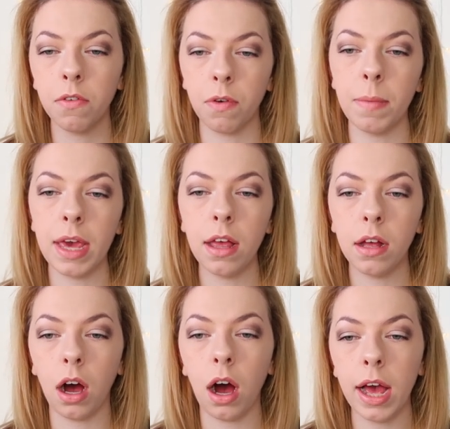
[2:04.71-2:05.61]
For
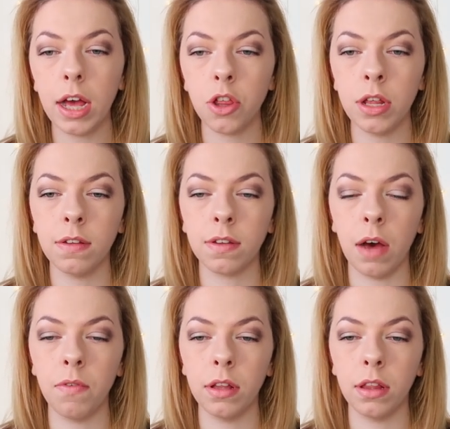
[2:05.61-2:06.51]
me, I actually
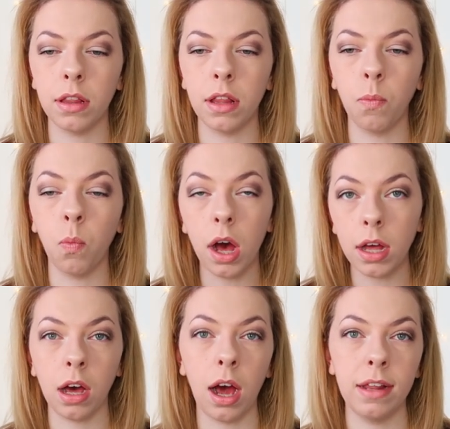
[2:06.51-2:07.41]
discovered the
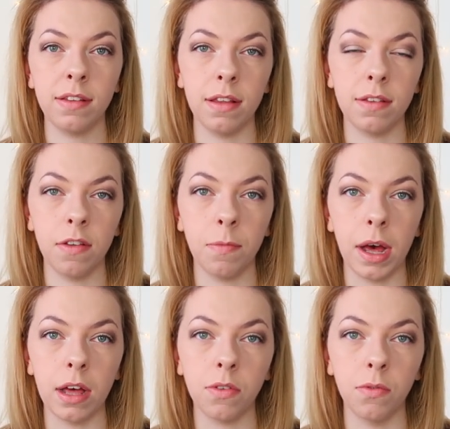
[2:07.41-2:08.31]
word highly sensitive
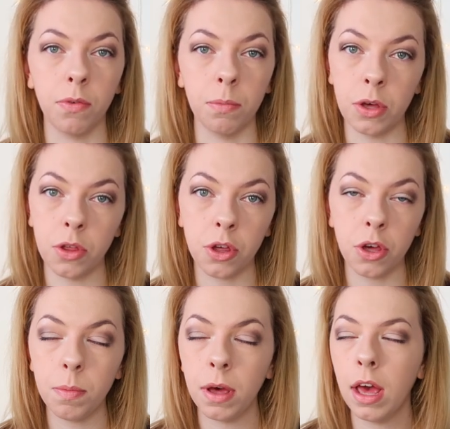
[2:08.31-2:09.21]
person from
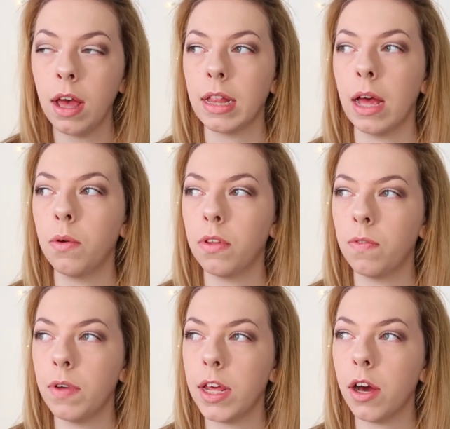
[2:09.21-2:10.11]
YouTube. There was
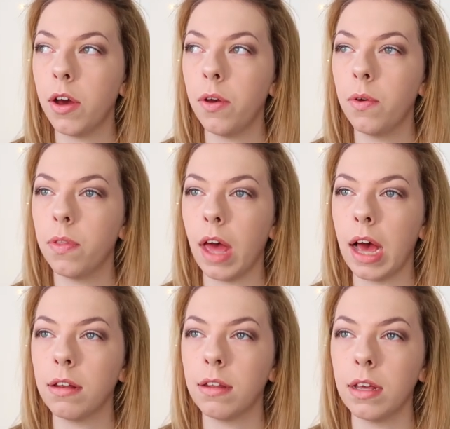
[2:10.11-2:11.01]
this video
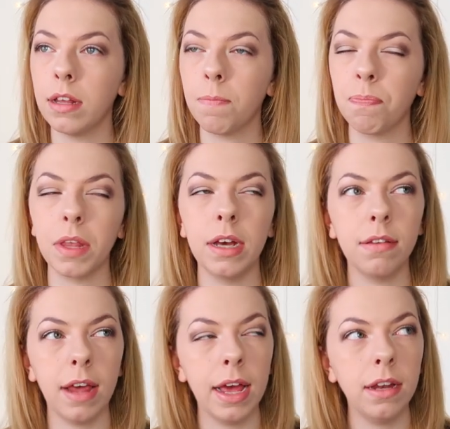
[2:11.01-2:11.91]
that did
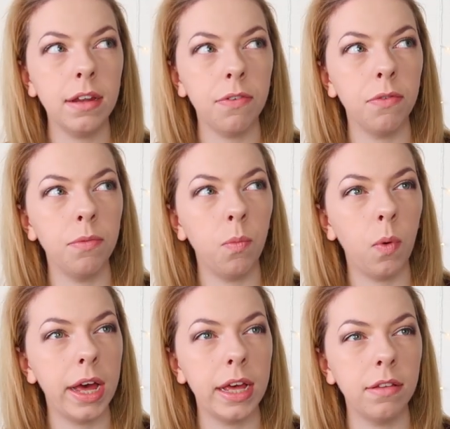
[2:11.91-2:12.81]
10 different
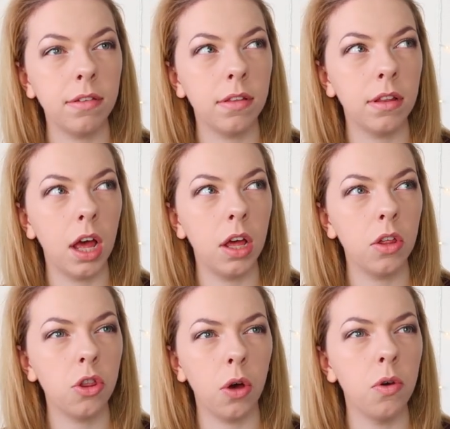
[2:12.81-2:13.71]
ways that
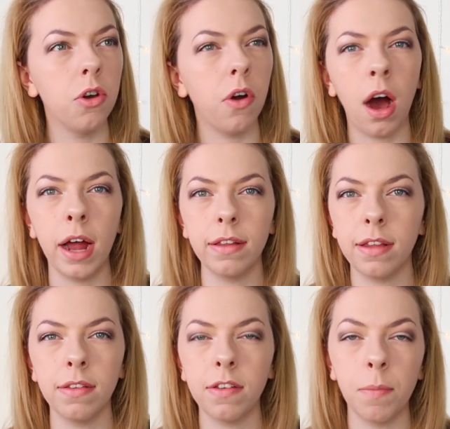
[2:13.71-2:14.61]
show you're a highly
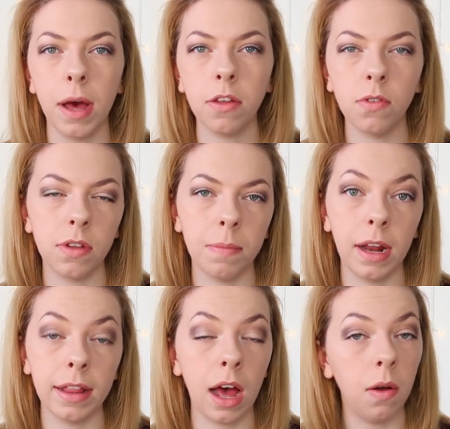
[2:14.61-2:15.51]
sensitive person or
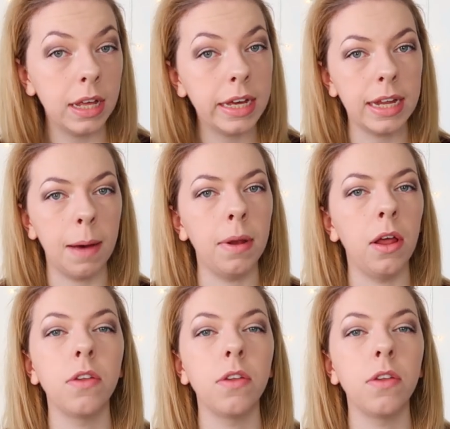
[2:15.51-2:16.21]
something like that. I'll link it down below.